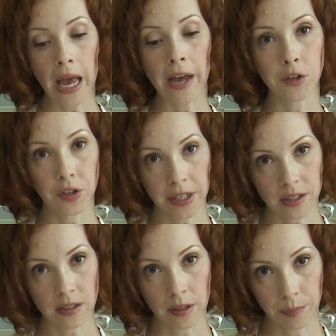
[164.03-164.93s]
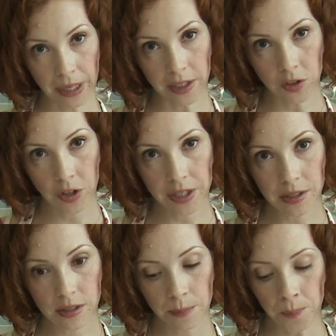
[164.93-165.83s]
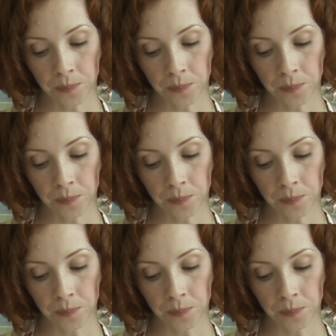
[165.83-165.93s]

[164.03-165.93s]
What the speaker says: and creates the bacon grease.